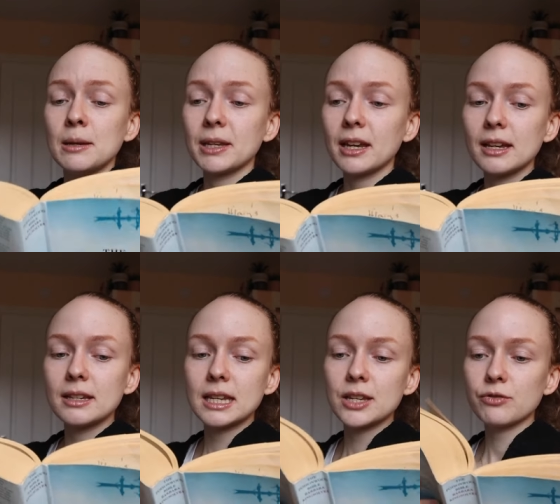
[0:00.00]

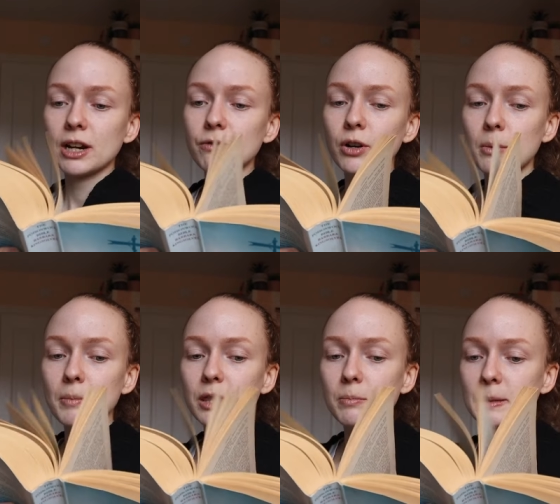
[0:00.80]
because it's written
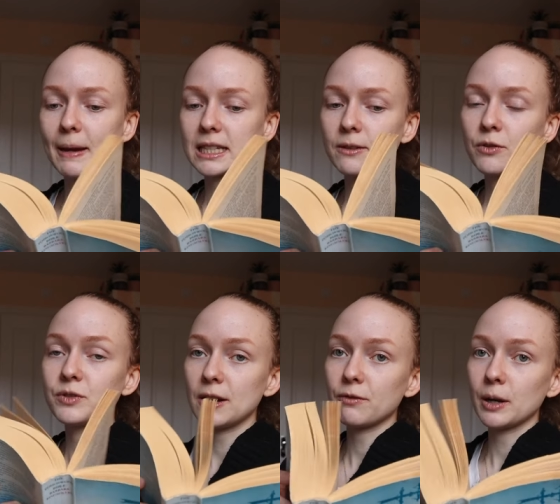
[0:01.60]
from the perspective of
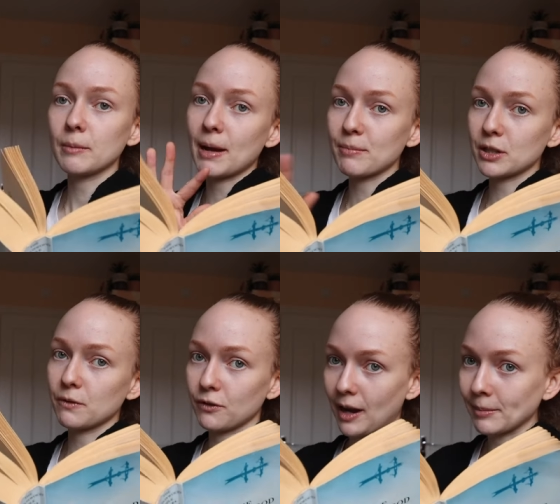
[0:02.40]
different members
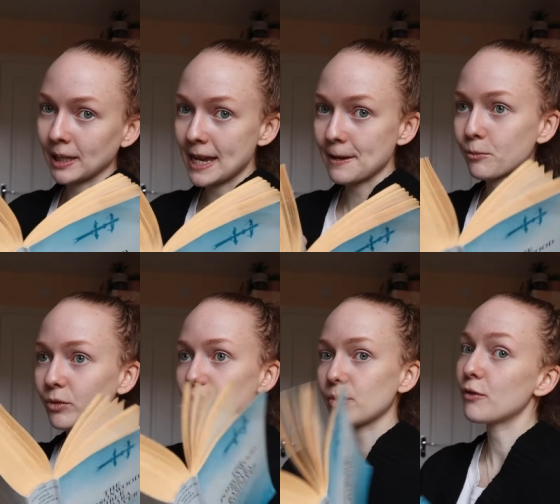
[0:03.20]
of the family.
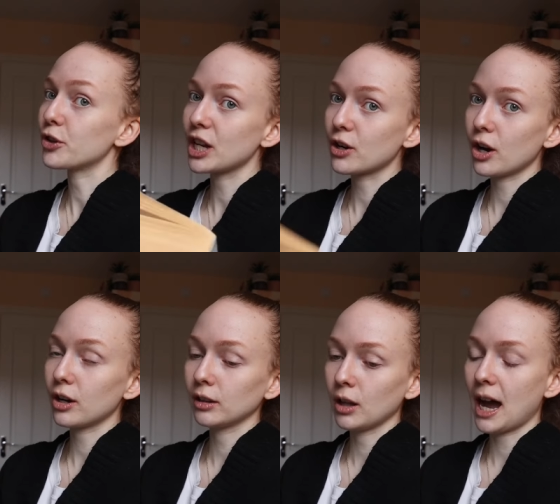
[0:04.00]
So I've already
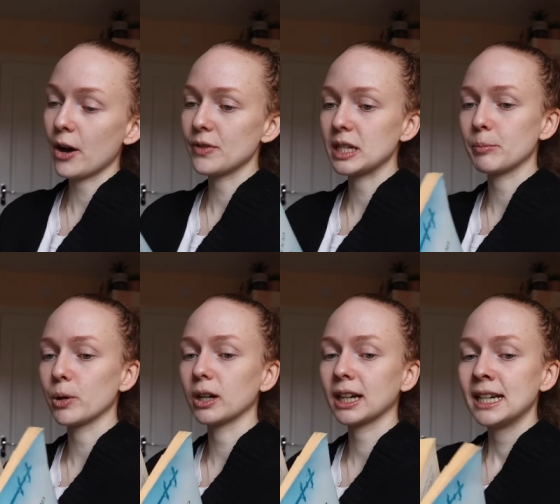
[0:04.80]
got a lot out of this
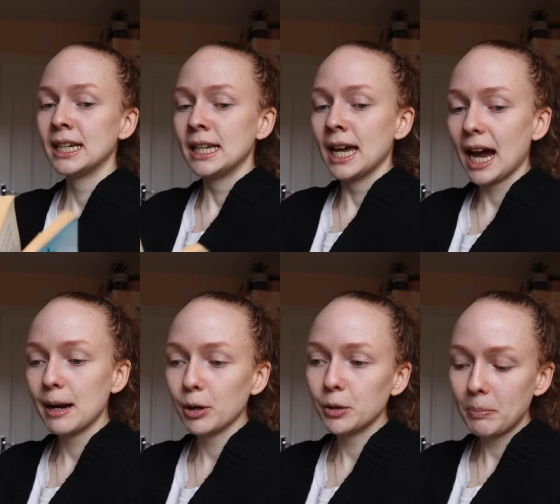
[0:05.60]
book.
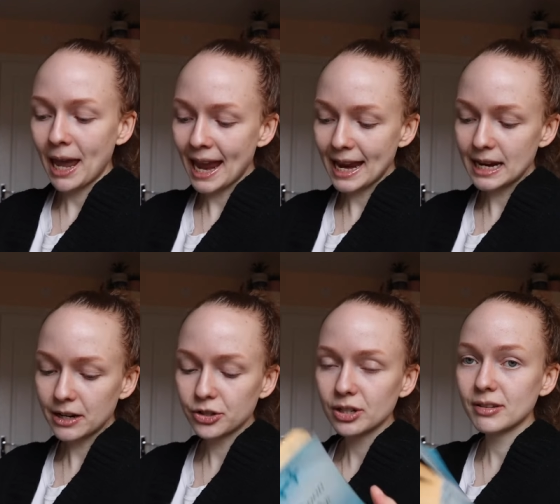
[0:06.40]
I'm on page